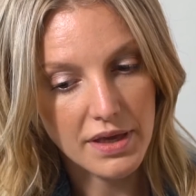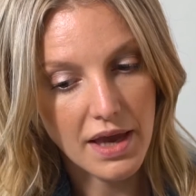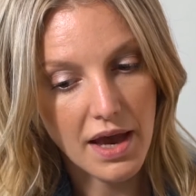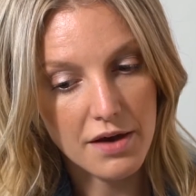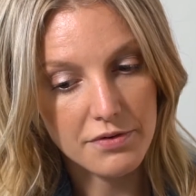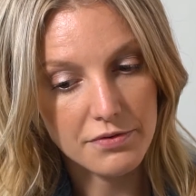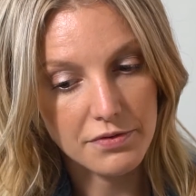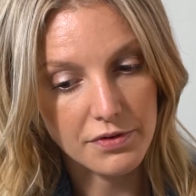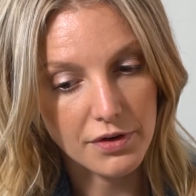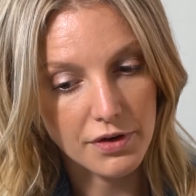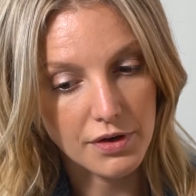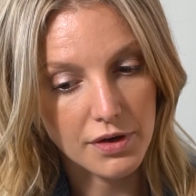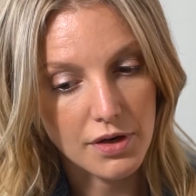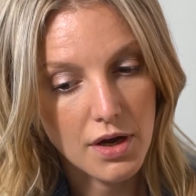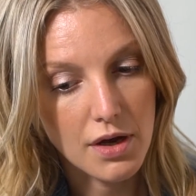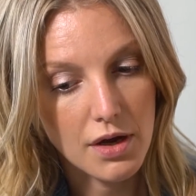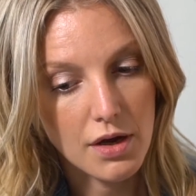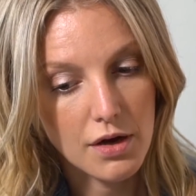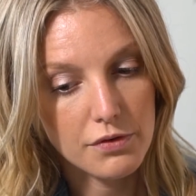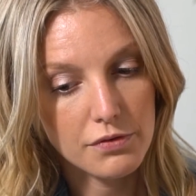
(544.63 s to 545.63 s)
yeah,
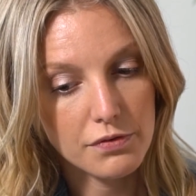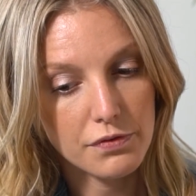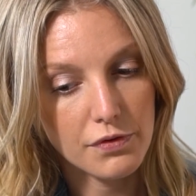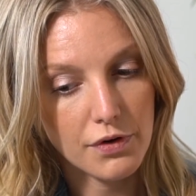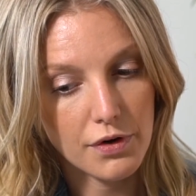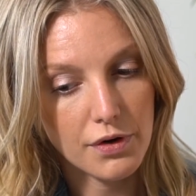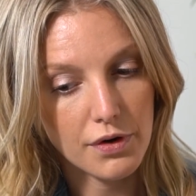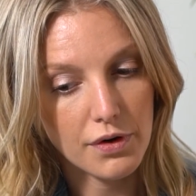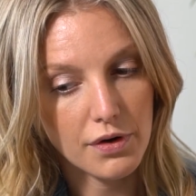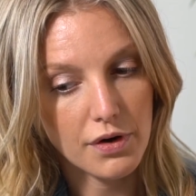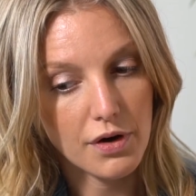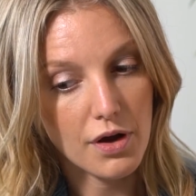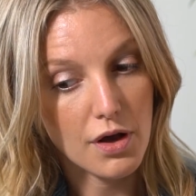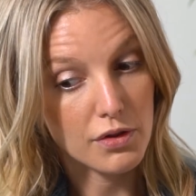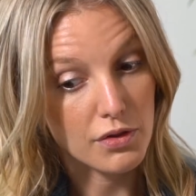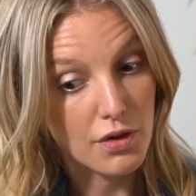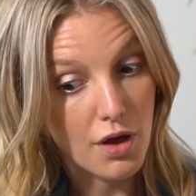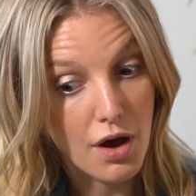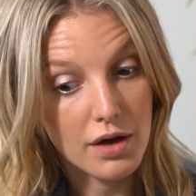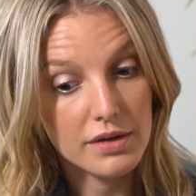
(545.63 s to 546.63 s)
for
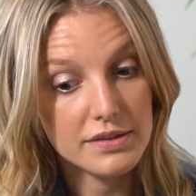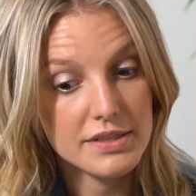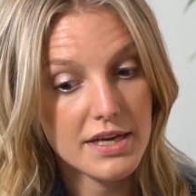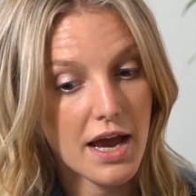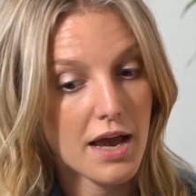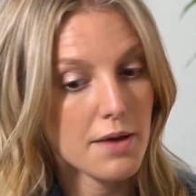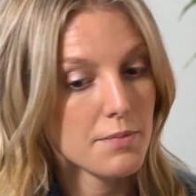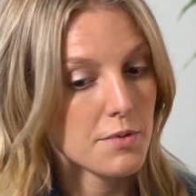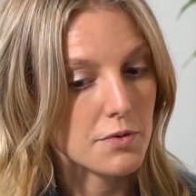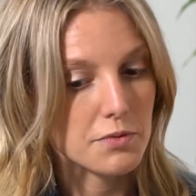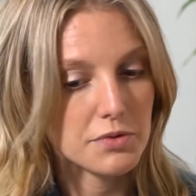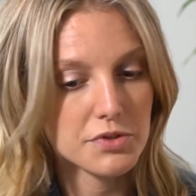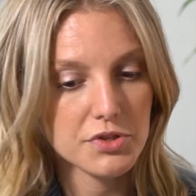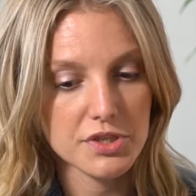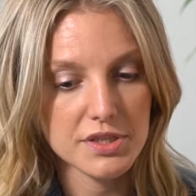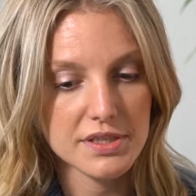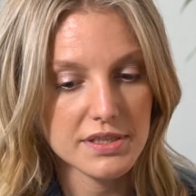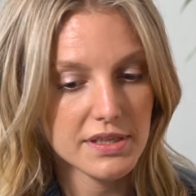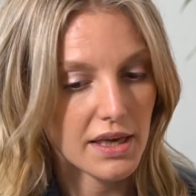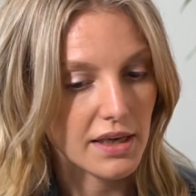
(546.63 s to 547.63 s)
a long time, it was
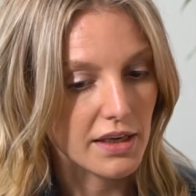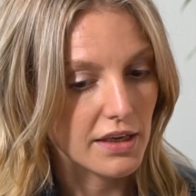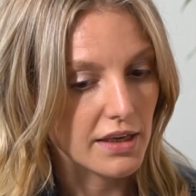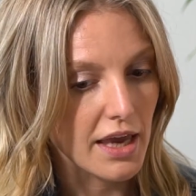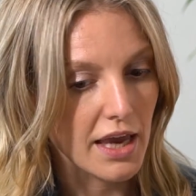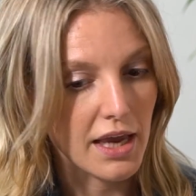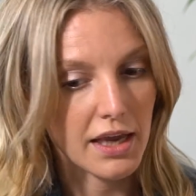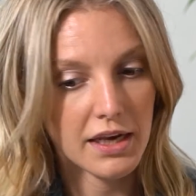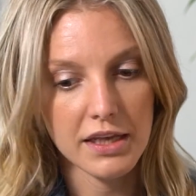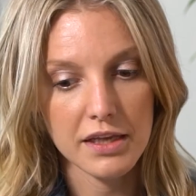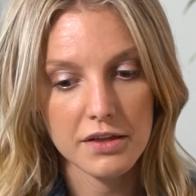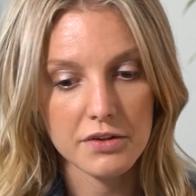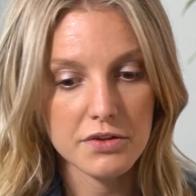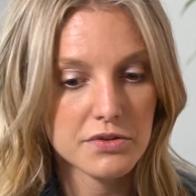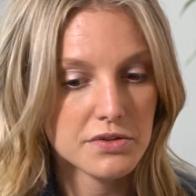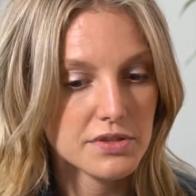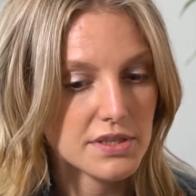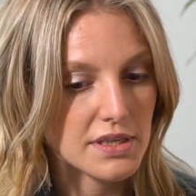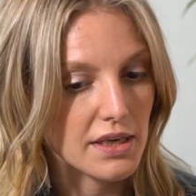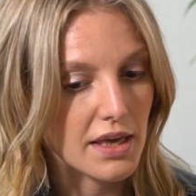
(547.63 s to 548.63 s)
just like gaining,
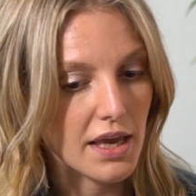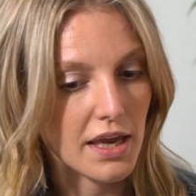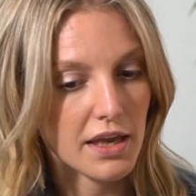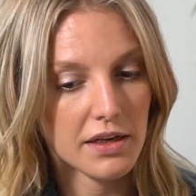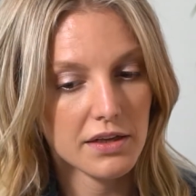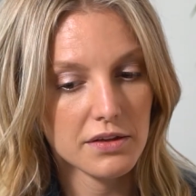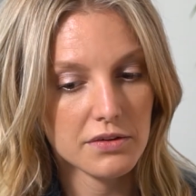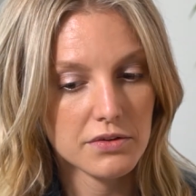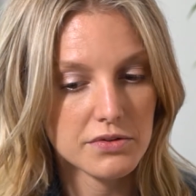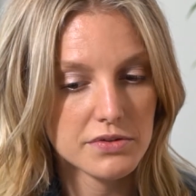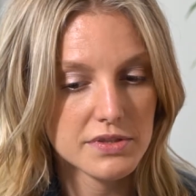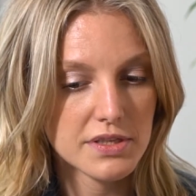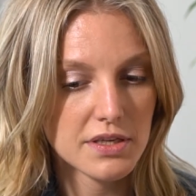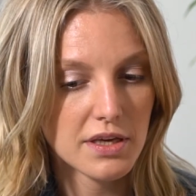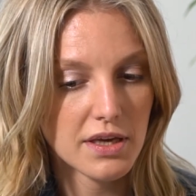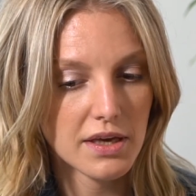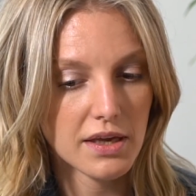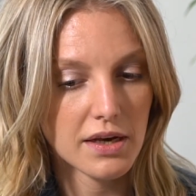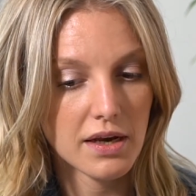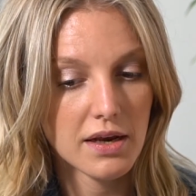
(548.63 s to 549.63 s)

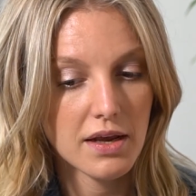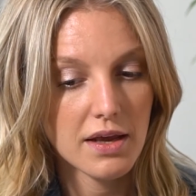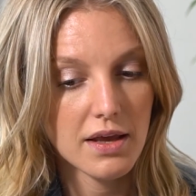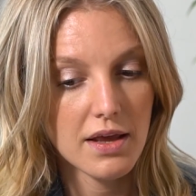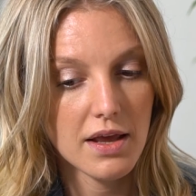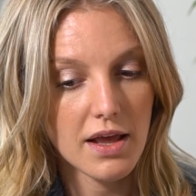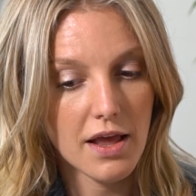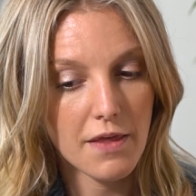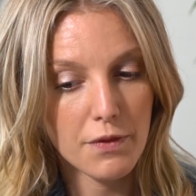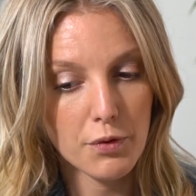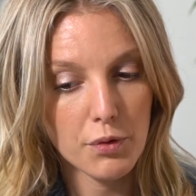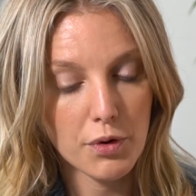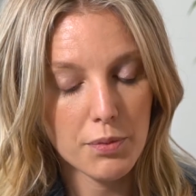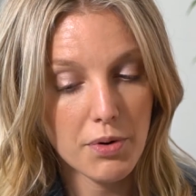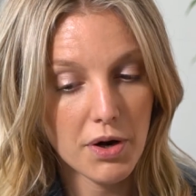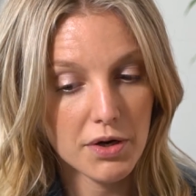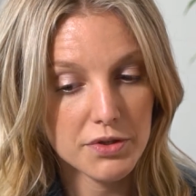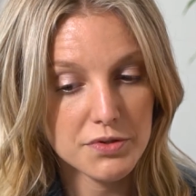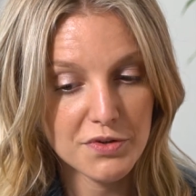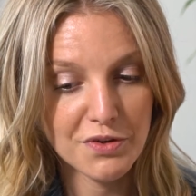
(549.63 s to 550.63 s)
losing, and there were
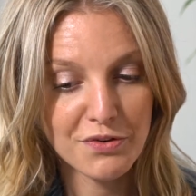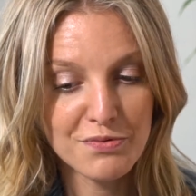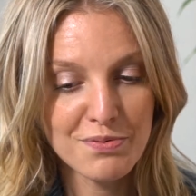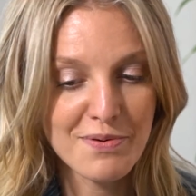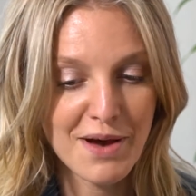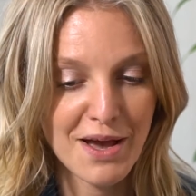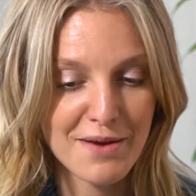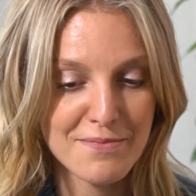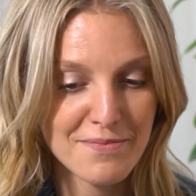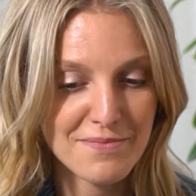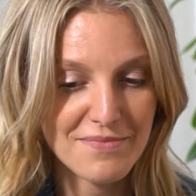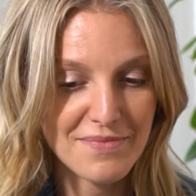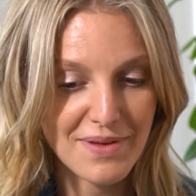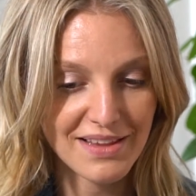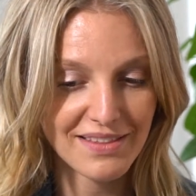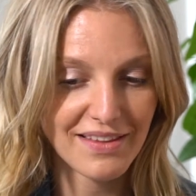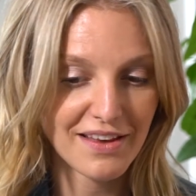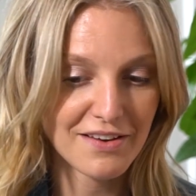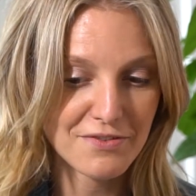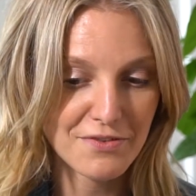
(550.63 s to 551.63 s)
parts of my
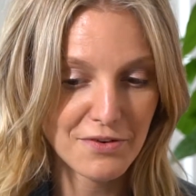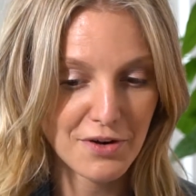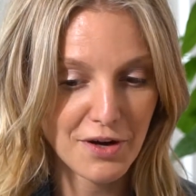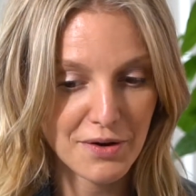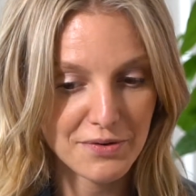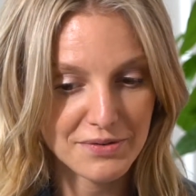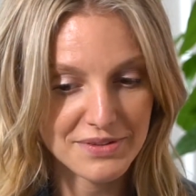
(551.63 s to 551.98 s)
life where I